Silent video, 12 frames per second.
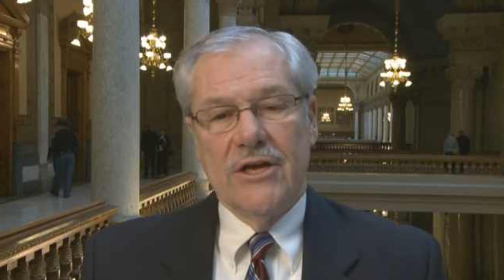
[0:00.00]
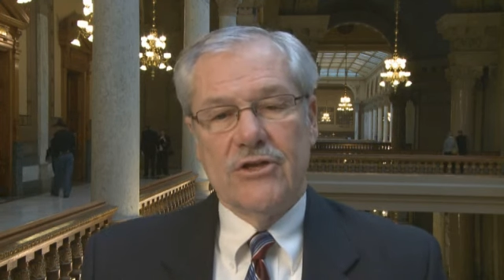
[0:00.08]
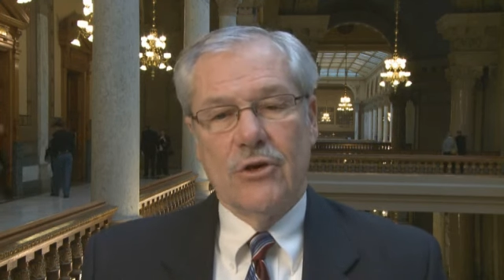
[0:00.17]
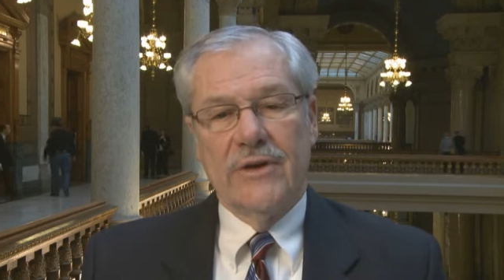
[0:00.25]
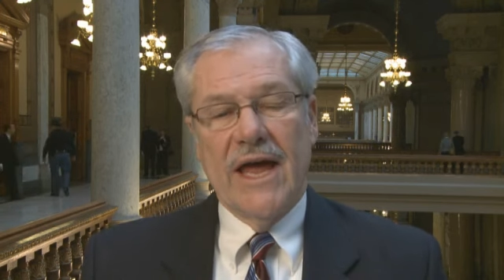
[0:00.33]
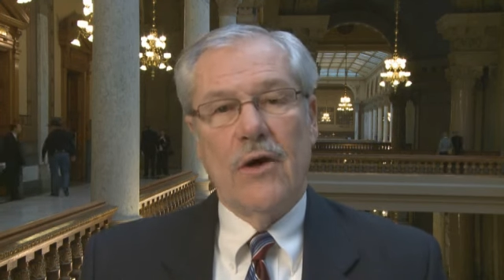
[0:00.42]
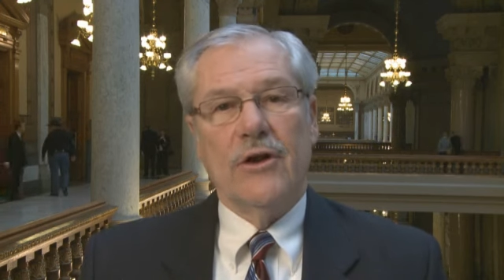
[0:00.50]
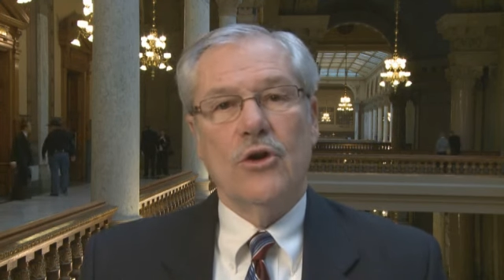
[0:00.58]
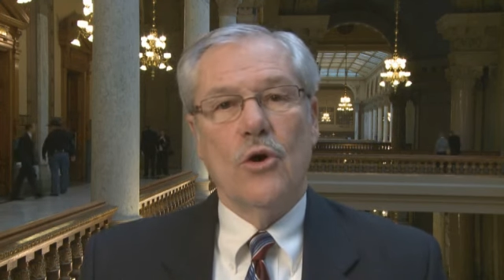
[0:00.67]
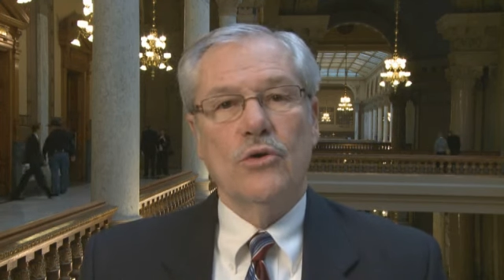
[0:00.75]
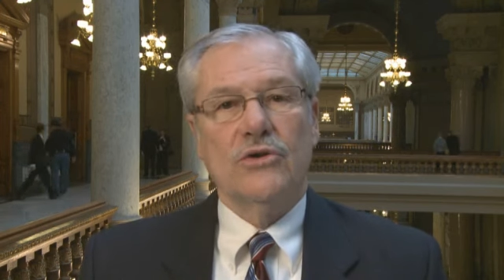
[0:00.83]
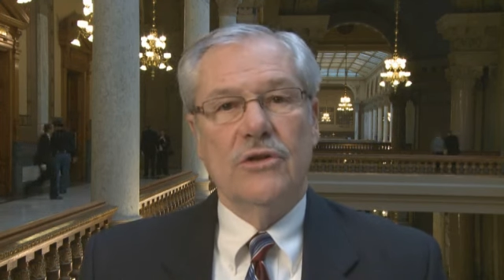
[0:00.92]
So now it
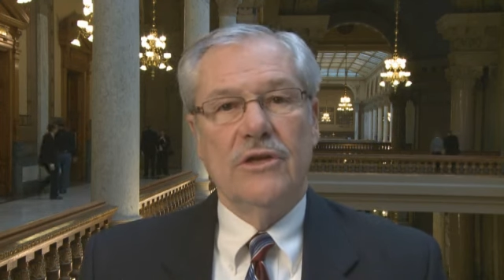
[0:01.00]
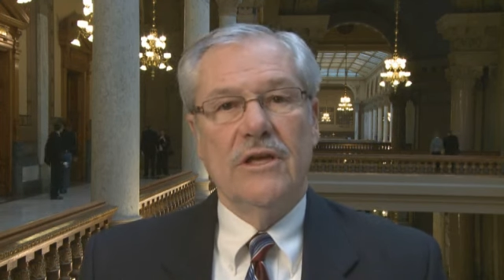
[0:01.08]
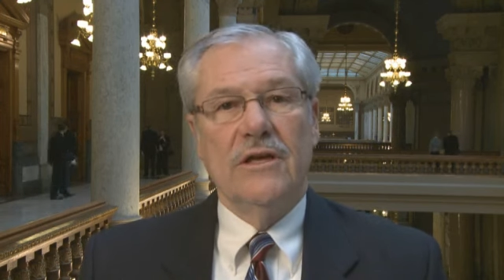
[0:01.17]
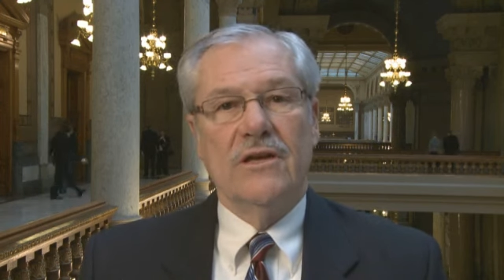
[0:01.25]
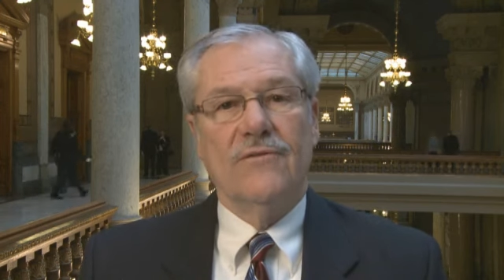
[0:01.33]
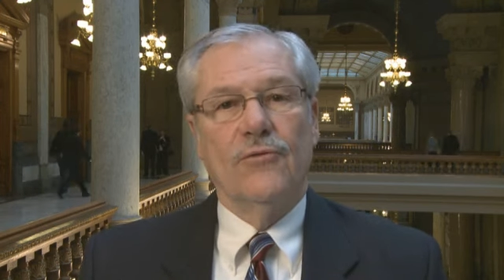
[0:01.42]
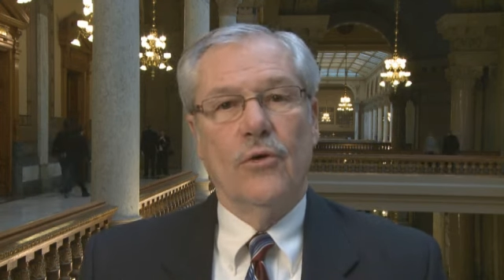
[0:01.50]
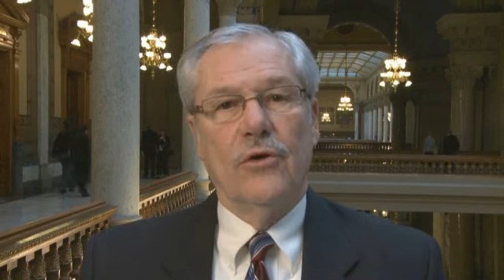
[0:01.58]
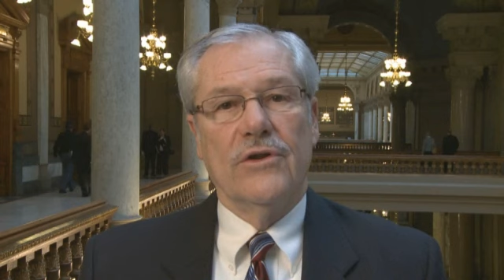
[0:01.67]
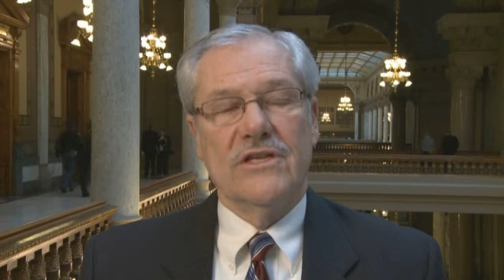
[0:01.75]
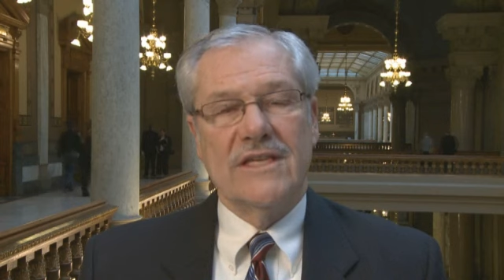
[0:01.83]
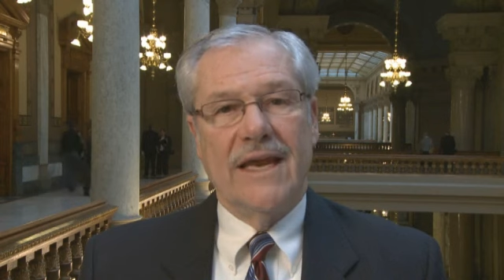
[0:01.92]
goes to the floor
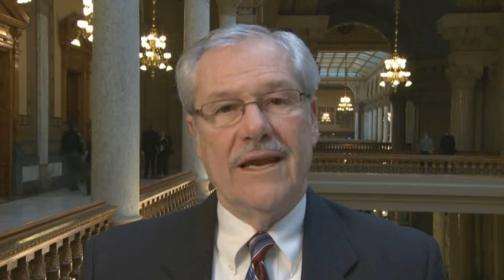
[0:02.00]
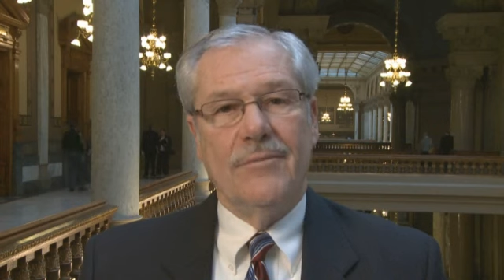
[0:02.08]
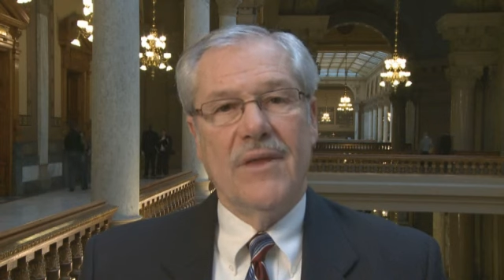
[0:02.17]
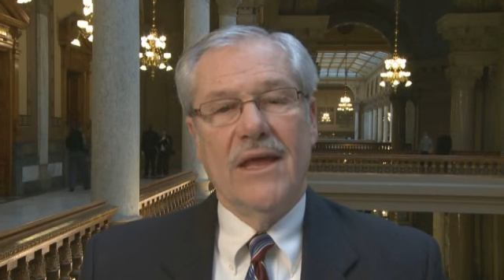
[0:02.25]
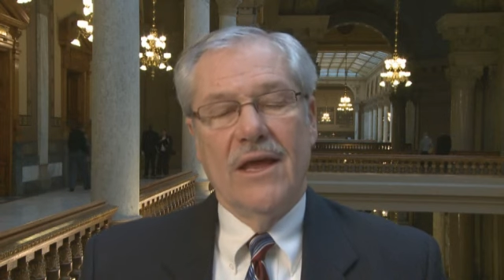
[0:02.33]
of the Senate,